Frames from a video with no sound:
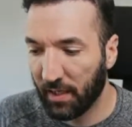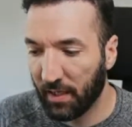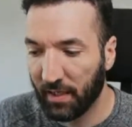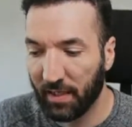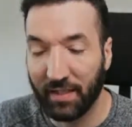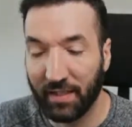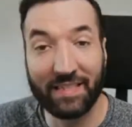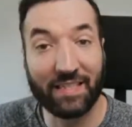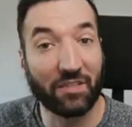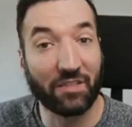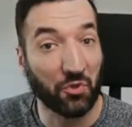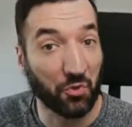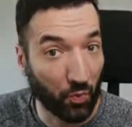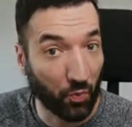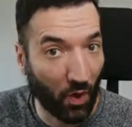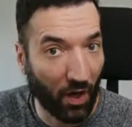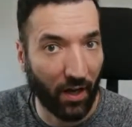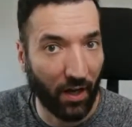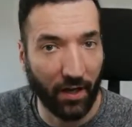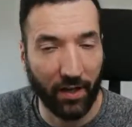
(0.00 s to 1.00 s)
this is
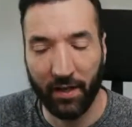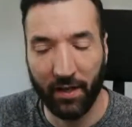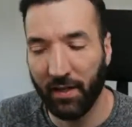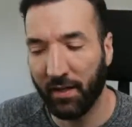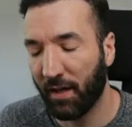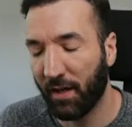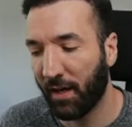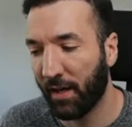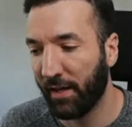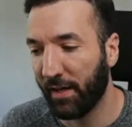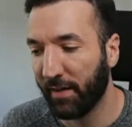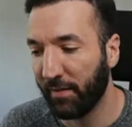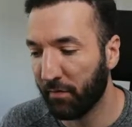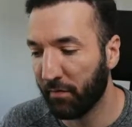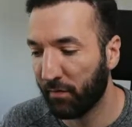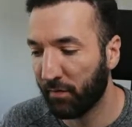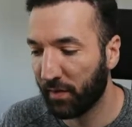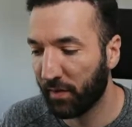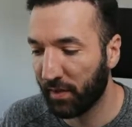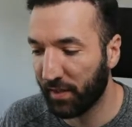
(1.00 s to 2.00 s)
why
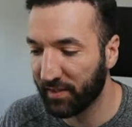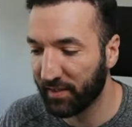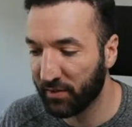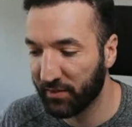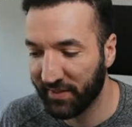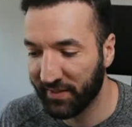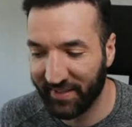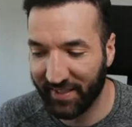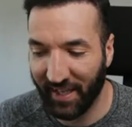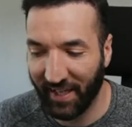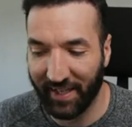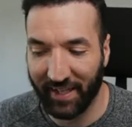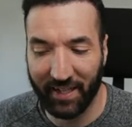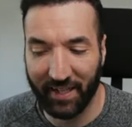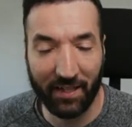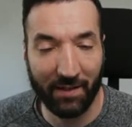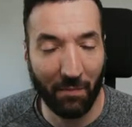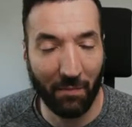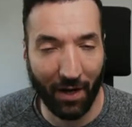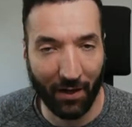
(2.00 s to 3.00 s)
I've taken
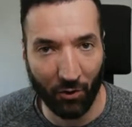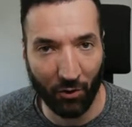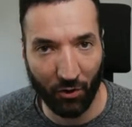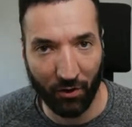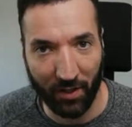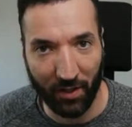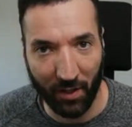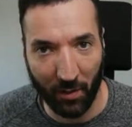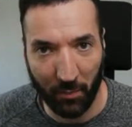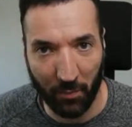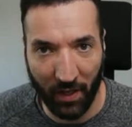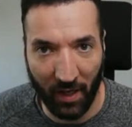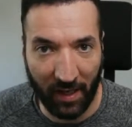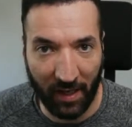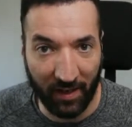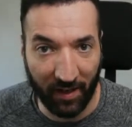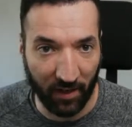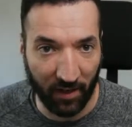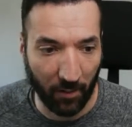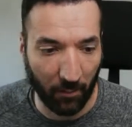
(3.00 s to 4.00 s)
the minority opinion
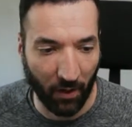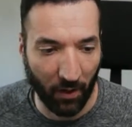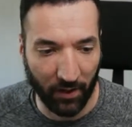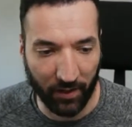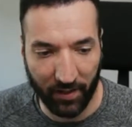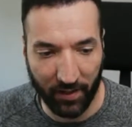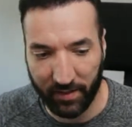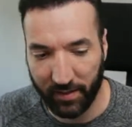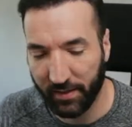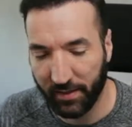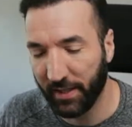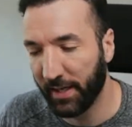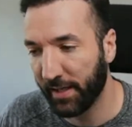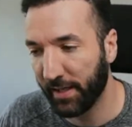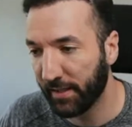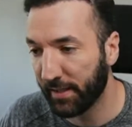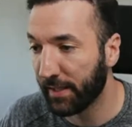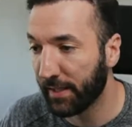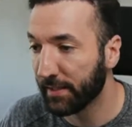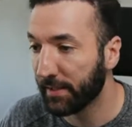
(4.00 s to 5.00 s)
in the market today
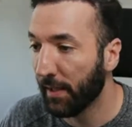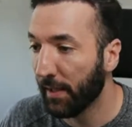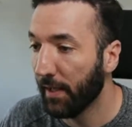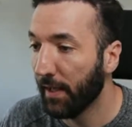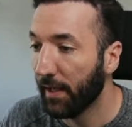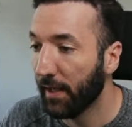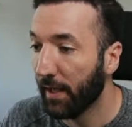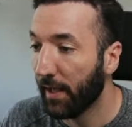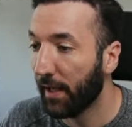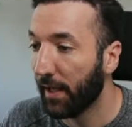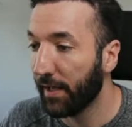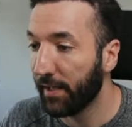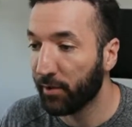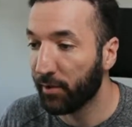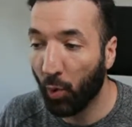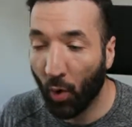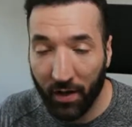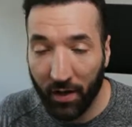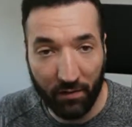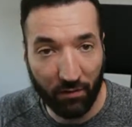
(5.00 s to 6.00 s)
that a
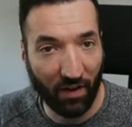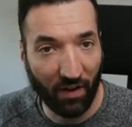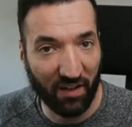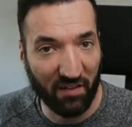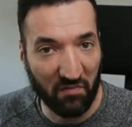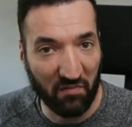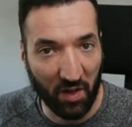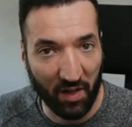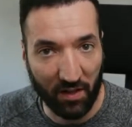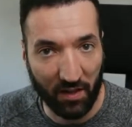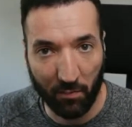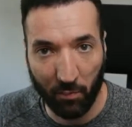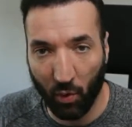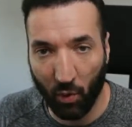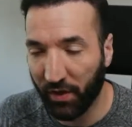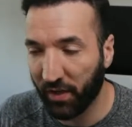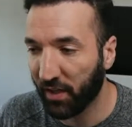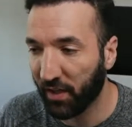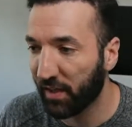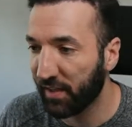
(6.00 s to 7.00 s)
25 basis
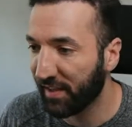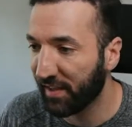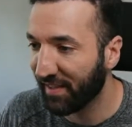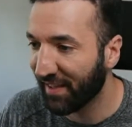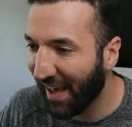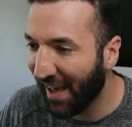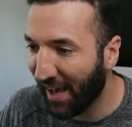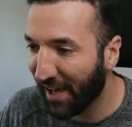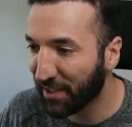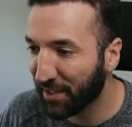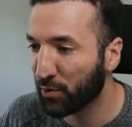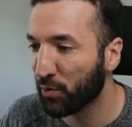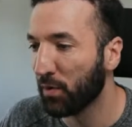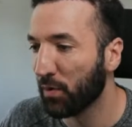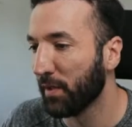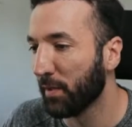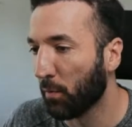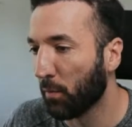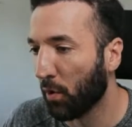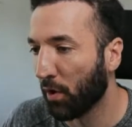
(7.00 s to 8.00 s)
point cut is actually
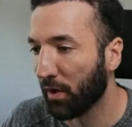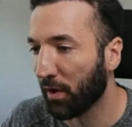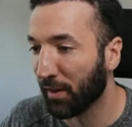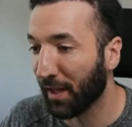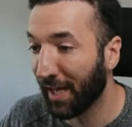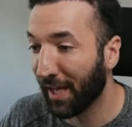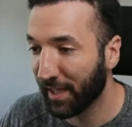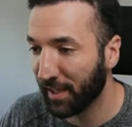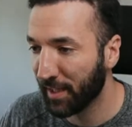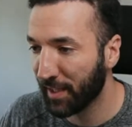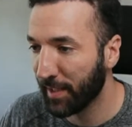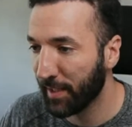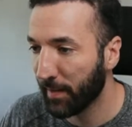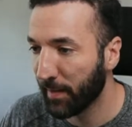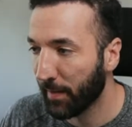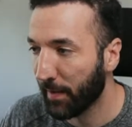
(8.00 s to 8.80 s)
more likely.